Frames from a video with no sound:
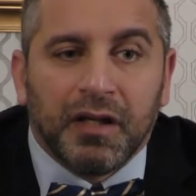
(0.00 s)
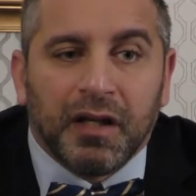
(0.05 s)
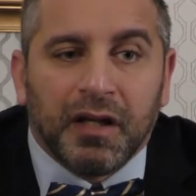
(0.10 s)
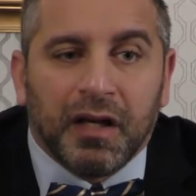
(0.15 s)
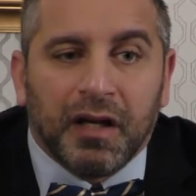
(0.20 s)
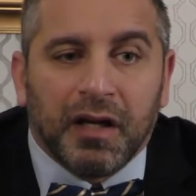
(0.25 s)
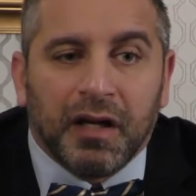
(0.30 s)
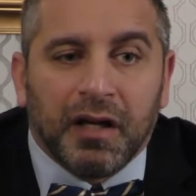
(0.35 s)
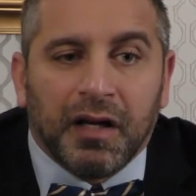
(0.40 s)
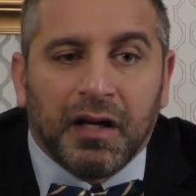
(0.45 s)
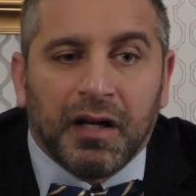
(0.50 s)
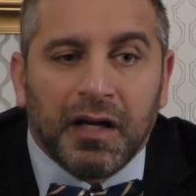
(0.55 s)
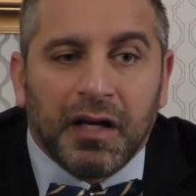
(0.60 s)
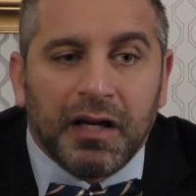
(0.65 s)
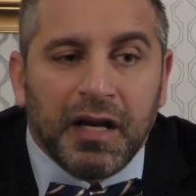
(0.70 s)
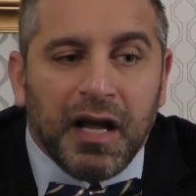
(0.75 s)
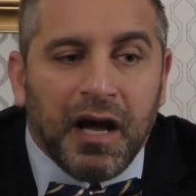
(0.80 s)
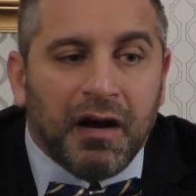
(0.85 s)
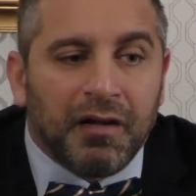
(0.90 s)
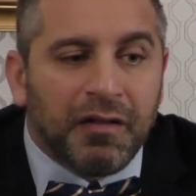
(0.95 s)

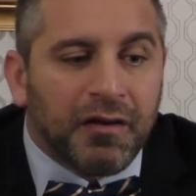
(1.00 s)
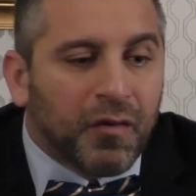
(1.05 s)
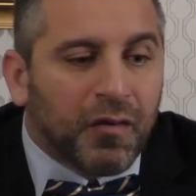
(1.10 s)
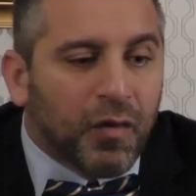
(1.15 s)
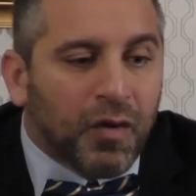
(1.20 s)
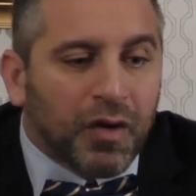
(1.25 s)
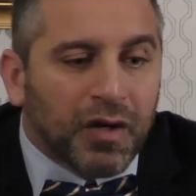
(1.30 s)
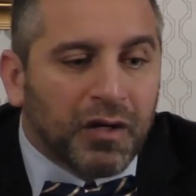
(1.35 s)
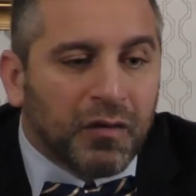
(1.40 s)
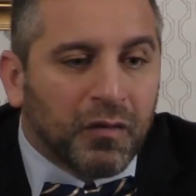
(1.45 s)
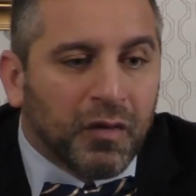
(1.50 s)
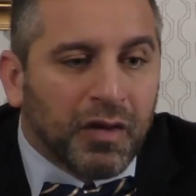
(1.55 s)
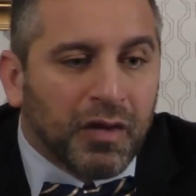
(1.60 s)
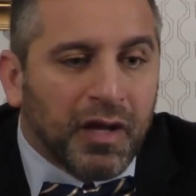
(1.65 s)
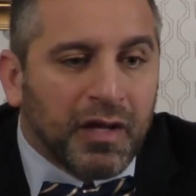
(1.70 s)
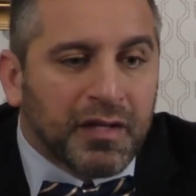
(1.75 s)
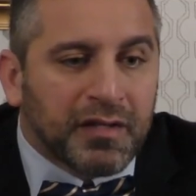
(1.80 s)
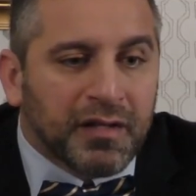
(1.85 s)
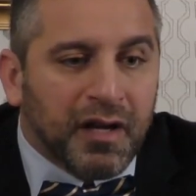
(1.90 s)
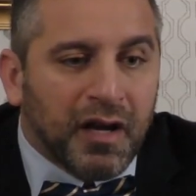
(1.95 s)
and now they're working with
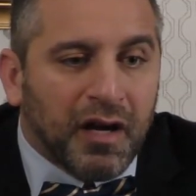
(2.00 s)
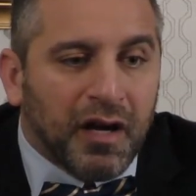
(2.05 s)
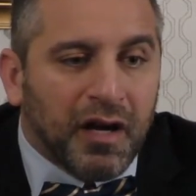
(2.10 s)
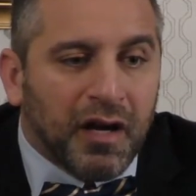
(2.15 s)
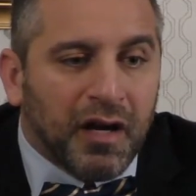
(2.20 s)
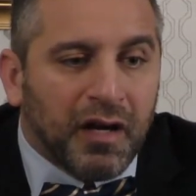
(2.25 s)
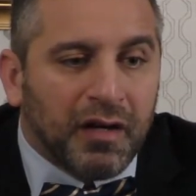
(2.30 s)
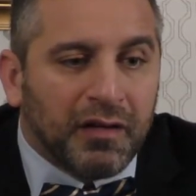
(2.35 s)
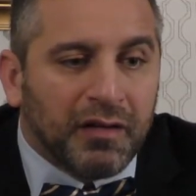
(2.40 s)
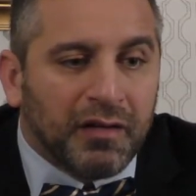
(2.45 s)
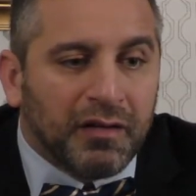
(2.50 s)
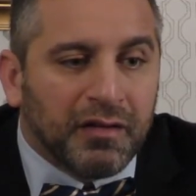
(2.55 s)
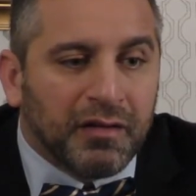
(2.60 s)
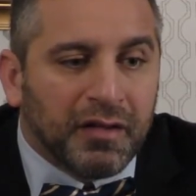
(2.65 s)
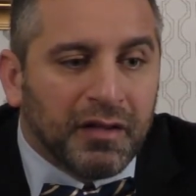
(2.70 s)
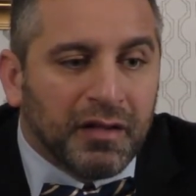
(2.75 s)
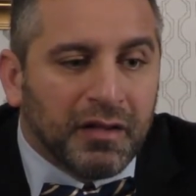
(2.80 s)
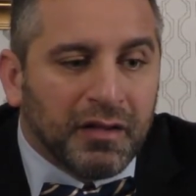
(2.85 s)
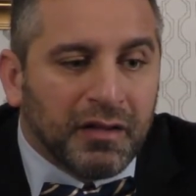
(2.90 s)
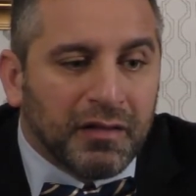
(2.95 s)
us on
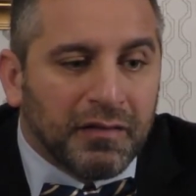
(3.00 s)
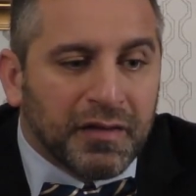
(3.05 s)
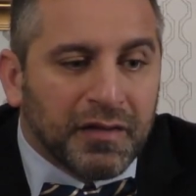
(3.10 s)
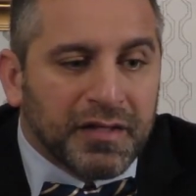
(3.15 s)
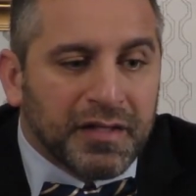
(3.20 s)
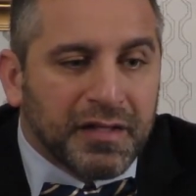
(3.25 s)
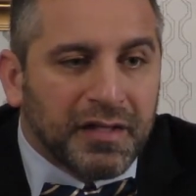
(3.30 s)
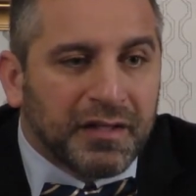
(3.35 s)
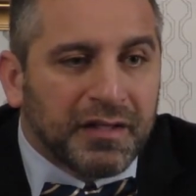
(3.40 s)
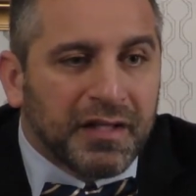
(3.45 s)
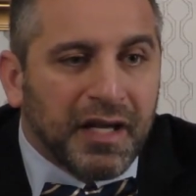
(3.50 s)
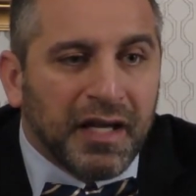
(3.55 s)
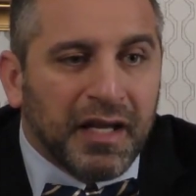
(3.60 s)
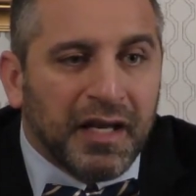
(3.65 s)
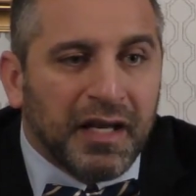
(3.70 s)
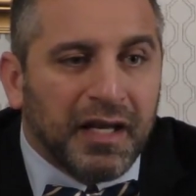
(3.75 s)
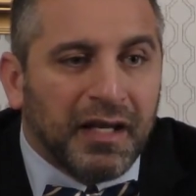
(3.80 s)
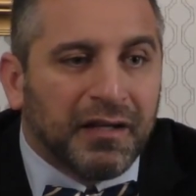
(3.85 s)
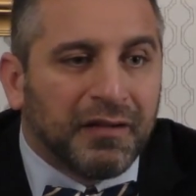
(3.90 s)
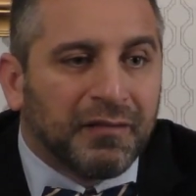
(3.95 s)

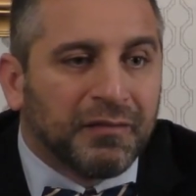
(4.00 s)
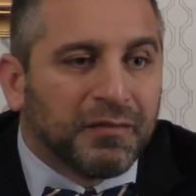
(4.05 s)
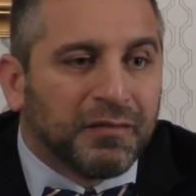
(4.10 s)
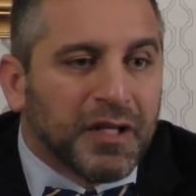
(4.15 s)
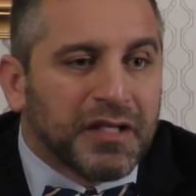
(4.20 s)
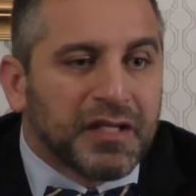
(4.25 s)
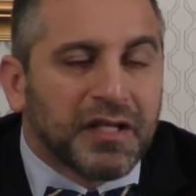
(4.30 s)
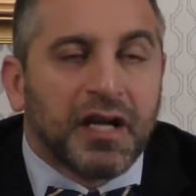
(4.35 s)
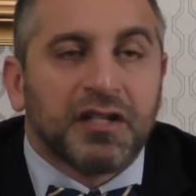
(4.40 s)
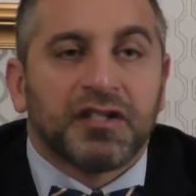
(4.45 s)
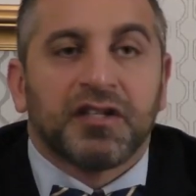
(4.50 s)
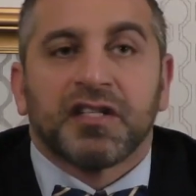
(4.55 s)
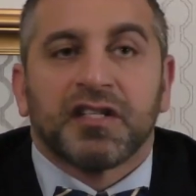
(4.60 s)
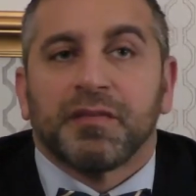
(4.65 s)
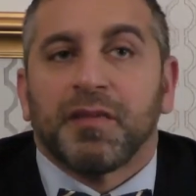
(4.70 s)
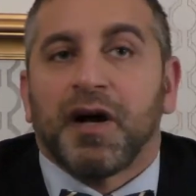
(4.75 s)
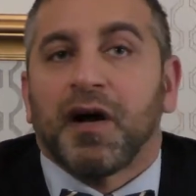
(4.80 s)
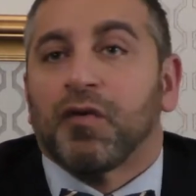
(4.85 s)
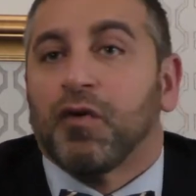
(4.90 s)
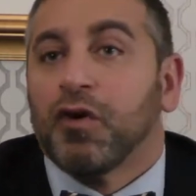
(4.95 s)
facilitating discussions
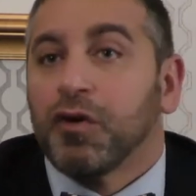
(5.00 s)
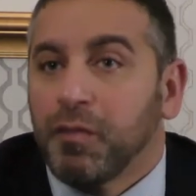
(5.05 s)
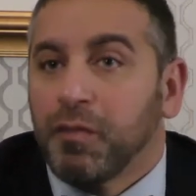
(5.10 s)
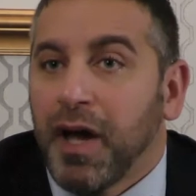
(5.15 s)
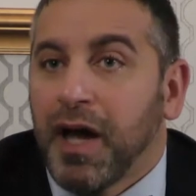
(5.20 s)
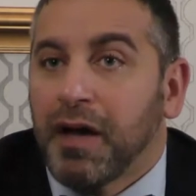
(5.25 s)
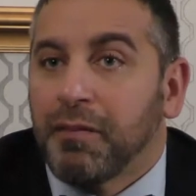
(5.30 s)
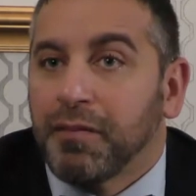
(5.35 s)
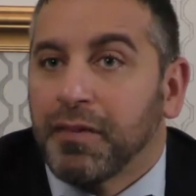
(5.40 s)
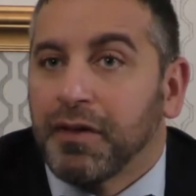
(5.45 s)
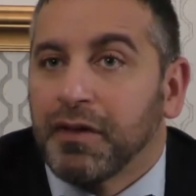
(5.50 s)
about roadmap.